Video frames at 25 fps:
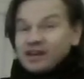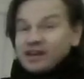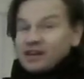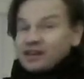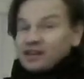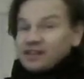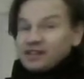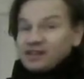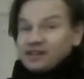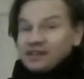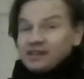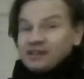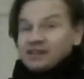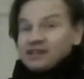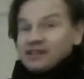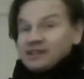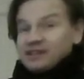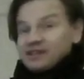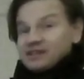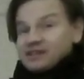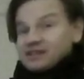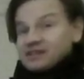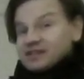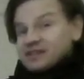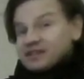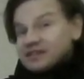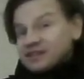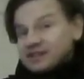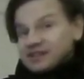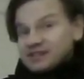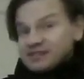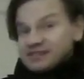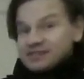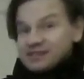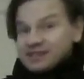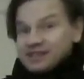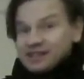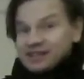I think at least
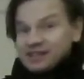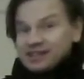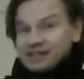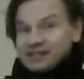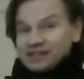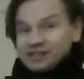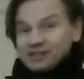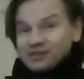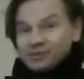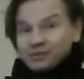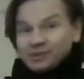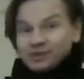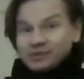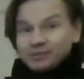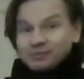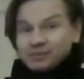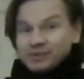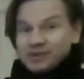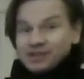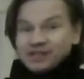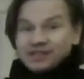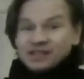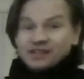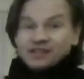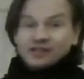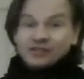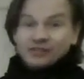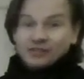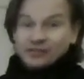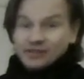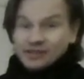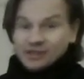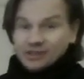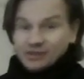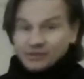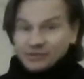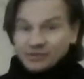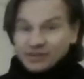this jacket will be
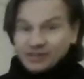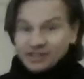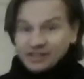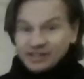around